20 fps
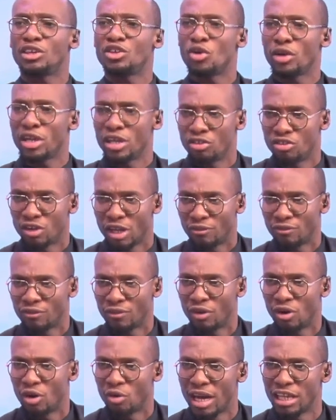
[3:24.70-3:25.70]
InDrive,
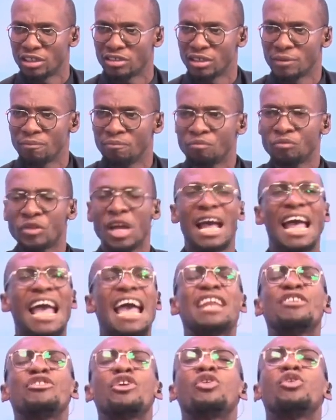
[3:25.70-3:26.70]
all right?
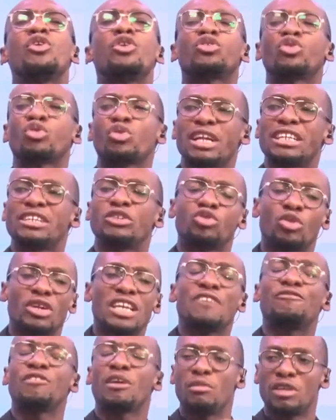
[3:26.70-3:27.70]
And you're not ready to
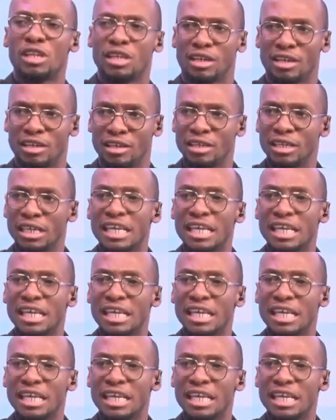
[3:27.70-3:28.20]
leave immediately.